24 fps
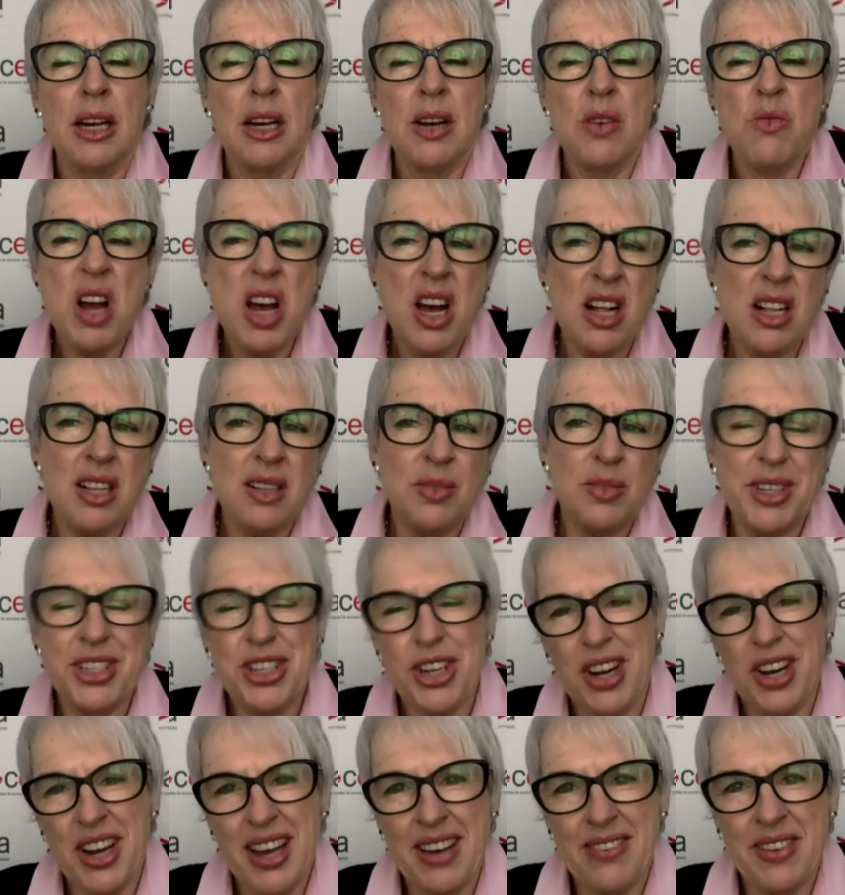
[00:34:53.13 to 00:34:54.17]
well, we
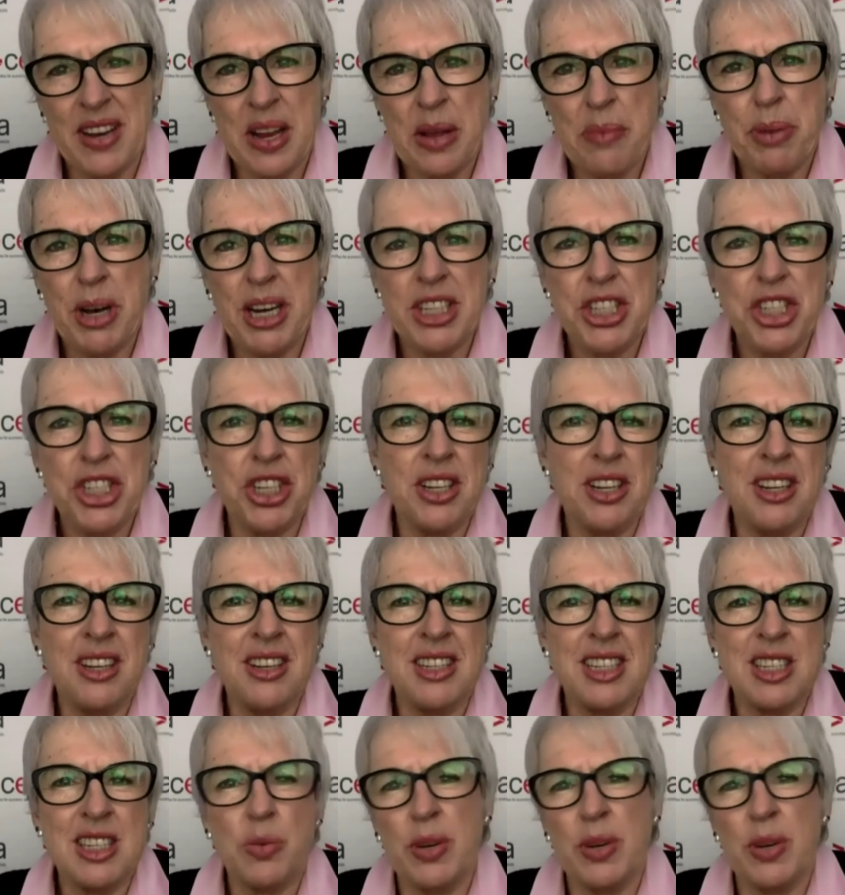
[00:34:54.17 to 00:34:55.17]
don't have any budgets.